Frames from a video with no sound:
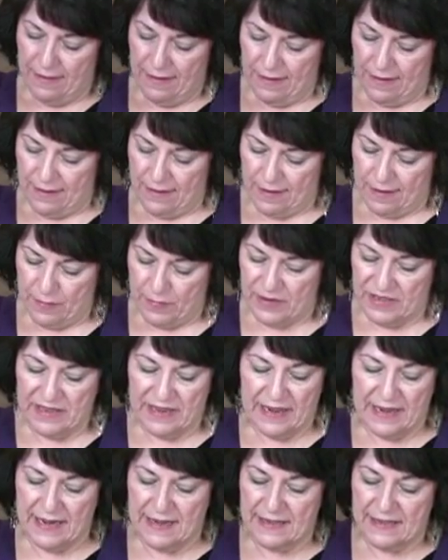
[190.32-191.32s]

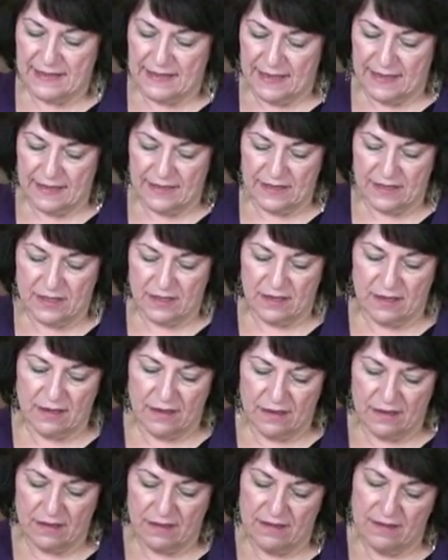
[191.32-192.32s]
potatoes that,
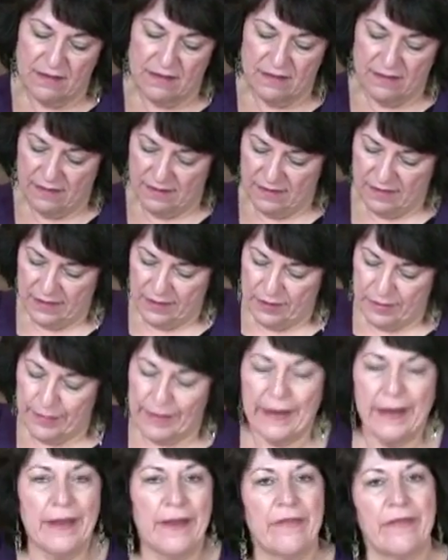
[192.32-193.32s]
buy